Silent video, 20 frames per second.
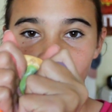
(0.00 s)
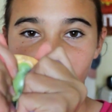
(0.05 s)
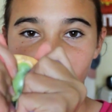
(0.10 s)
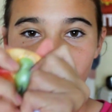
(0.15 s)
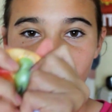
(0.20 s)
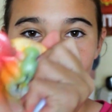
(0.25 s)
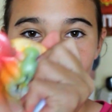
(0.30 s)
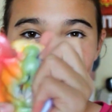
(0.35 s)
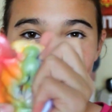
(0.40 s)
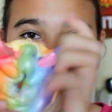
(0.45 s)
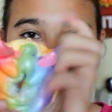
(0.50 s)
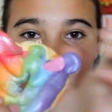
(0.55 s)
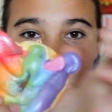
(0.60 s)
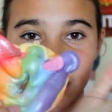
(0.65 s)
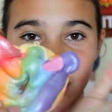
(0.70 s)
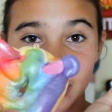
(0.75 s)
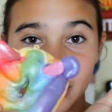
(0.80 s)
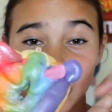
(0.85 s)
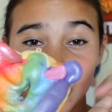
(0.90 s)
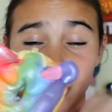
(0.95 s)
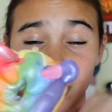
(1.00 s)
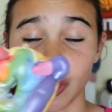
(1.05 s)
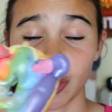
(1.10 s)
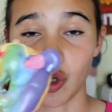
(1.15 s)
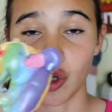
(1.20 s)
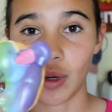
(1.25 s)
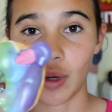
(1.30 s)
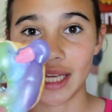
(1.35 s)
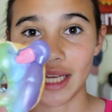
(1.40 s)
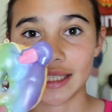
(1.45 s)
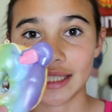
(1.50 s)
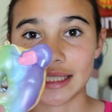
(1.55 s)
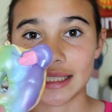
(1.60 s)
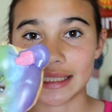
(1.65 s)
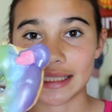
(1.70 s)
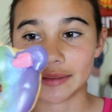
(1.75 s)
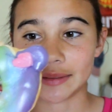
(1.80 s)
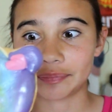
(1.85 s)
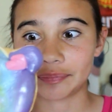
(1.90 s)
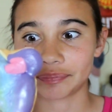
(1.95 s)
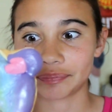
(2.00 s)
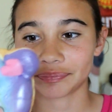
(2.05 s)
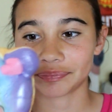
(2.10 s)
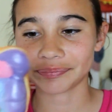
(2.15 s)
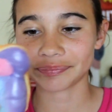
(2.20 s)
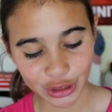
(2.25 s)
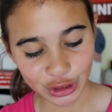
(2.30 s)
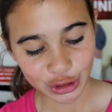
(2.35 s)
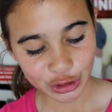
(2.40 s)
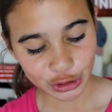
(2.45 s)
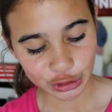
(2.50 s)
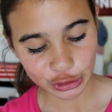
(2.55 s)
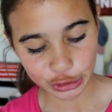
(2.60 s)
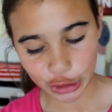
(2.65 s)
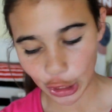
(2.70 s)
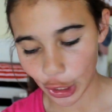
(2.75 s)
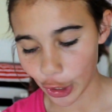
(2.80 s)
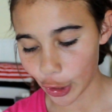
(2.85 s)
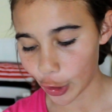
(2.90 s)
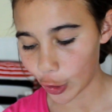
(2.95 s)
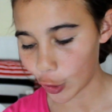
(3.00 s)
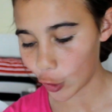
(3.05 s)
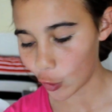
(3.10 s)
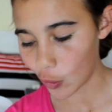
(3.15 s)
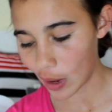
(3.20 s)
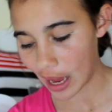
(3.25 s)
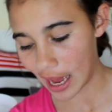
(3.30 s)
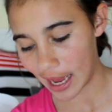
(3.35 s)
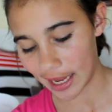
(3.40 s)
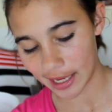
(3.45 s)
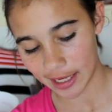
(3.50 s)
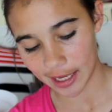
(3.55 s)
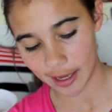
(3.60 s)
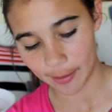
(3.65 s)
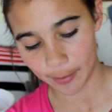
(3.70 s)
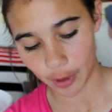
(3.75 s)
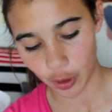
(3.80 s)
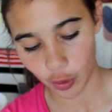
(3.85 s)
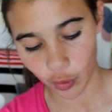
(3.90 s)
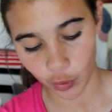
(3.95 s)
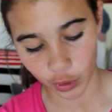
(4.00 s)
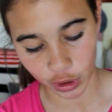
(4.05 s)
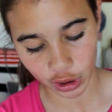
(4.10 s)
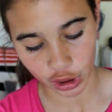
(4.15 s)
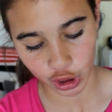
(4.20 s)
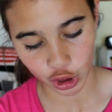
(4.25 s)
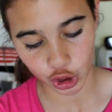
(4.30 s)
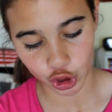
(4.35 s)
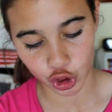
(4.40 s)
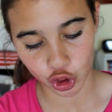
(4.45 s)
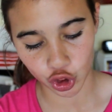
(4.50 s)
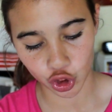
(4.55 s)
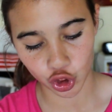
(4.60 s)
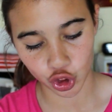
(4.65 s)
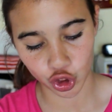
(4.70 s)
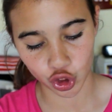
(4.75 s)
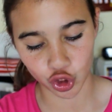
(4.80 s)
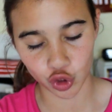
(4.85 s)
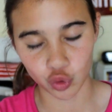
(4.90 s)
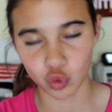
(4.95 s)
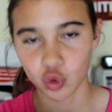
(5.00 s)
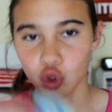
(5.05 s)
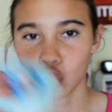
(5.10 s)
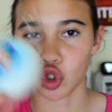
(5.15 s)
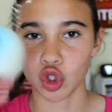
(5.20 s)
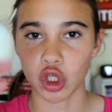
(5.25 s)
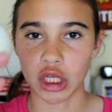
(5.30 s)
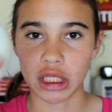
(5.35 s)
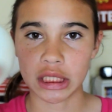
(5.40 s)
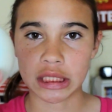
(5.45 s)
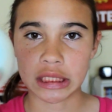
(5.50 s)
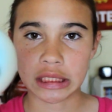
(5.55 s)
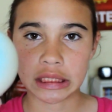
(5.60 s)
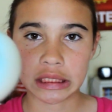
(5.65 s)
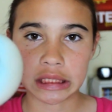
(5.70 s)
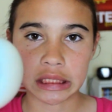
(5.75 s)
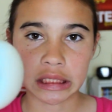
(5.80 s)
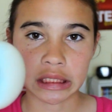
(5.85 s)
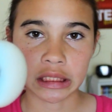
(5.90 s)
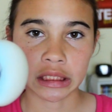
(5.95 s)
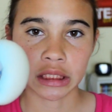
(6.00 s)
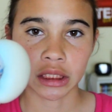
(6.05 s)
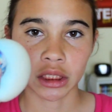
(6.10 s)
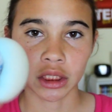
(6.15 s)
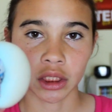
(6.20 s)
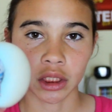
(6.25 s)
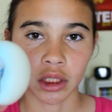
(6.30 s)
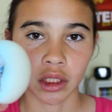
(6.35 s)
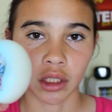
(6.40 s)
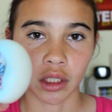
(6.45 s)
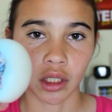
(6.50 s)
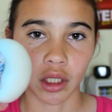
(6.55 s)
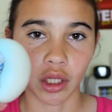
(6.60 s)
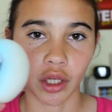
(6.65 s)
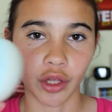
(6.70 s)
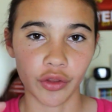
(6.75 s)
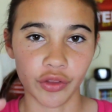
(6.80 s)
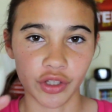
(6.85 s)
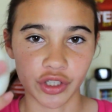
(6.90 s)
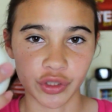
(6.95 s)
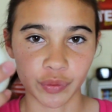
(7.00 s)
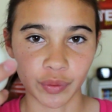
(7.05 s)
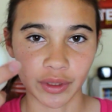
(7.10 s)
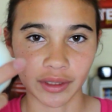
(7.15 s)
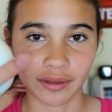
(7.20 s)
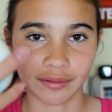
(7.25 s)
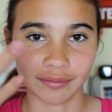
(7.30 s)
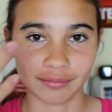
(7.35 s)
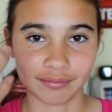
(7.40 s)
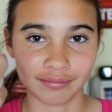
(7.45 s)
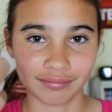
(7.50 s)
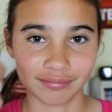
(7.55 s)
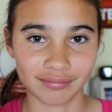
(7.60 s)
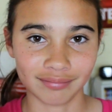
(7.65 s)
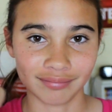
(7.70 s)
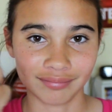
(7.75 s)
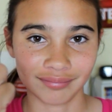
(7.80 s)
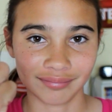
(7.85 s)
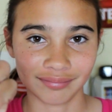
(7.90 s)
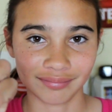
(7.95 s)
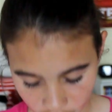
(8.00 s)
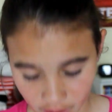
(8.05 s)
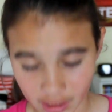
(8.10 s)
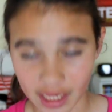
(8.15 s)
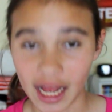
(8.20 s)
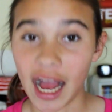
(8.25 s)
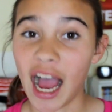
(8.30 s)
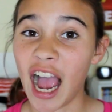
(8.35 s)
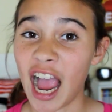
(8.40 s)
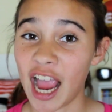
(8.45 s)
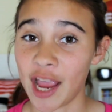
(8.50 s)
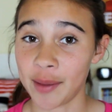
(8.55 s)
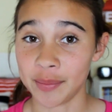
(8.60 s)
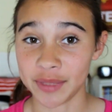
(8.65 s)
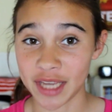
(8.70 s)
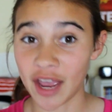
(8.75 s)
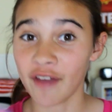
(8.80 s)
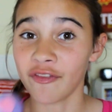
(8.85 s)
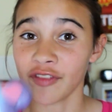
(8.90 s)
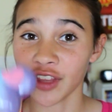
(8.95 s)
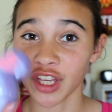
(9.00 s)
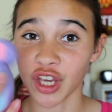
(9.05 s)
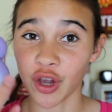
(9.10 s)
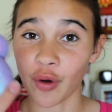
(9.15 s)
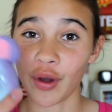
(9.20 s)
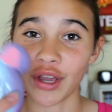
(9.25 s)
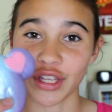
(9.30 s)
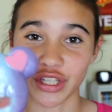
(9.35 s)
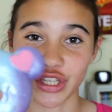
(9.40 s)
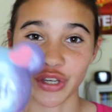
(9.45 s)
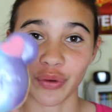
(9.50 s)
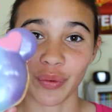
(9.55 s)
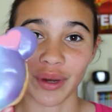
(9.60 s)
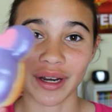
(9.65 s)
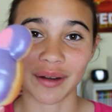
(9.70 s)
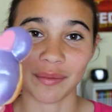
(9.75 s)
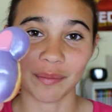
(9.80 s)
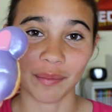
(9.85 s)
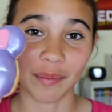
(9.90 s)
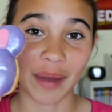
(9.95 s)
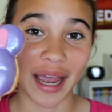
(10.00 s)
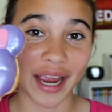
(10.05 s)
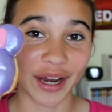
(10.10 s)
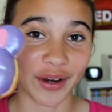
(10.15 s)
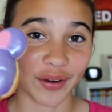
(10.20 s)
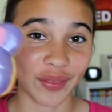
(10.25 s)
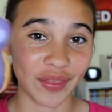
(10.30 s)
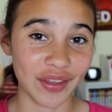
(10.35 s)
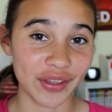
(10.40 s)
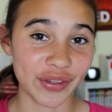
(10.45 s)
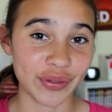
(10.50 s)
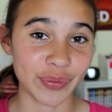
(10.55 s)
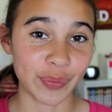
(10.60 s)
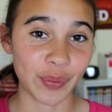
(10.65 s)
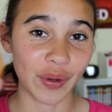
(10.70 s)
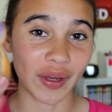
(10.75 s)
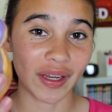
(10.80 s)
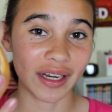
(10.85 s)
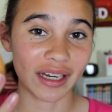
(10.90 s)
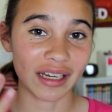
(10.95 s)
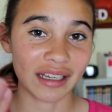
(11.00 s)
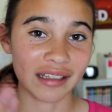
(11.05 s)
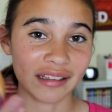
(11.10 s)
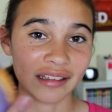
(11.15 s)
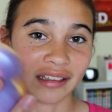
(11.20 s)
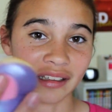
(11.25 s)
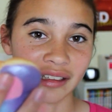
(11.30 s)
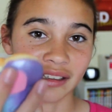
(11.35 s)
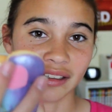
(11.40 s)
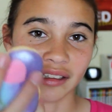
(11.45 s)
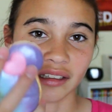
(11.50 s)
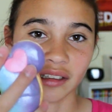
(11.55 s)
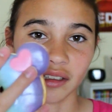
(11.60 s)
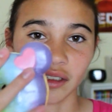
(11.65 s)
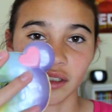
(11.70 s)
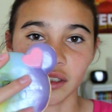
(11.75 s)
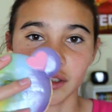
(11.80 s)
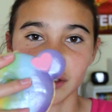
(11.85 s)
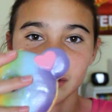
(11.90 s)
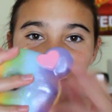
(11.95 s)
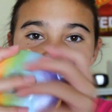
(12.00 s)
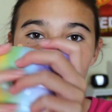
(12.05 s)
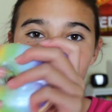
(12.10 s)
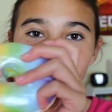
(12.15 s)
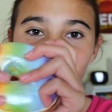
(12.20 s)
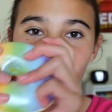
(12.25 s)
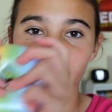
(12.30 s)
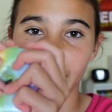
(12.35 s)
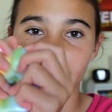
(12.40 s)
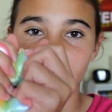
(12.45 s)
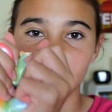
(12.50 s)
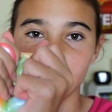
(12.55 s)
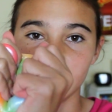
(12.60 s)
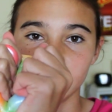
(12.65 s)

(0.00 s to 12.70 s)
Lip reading: creamy candy donut. So I am going to stress on this one. I am definitely going to admire this one. Sorry.